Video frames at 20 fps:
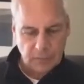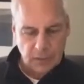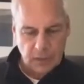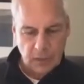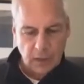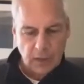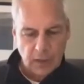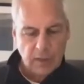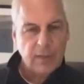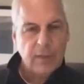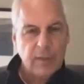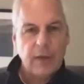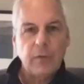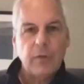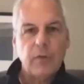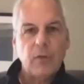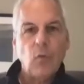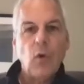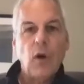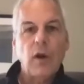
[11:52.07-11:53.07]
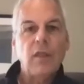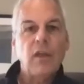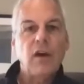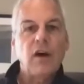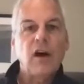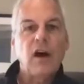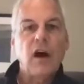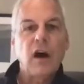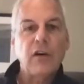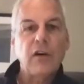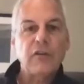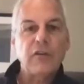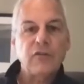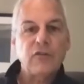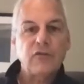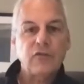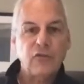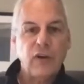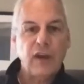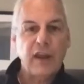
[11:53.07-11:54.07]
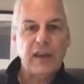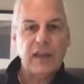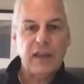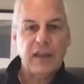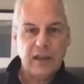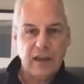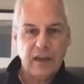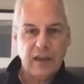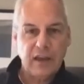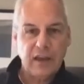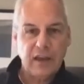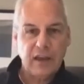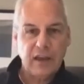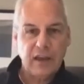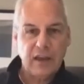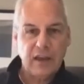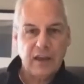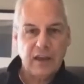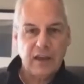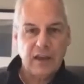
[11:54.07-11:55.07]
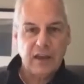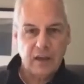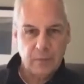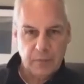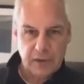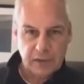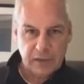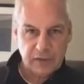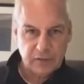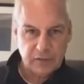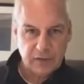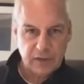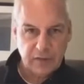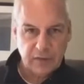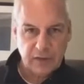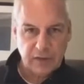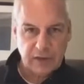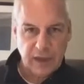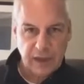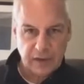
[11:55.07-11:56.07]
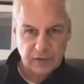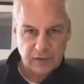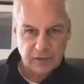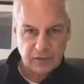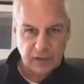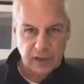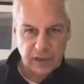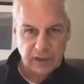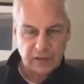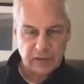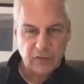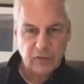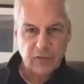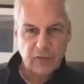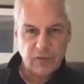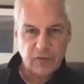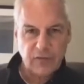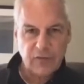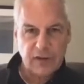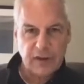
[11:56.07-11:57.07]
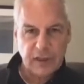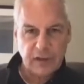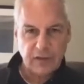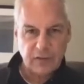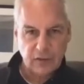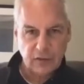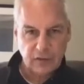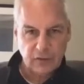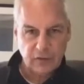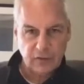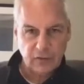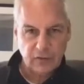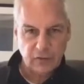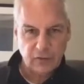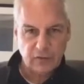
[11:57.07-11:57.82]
Okay. And they were one of the largest training companies in the United States for financial institutions.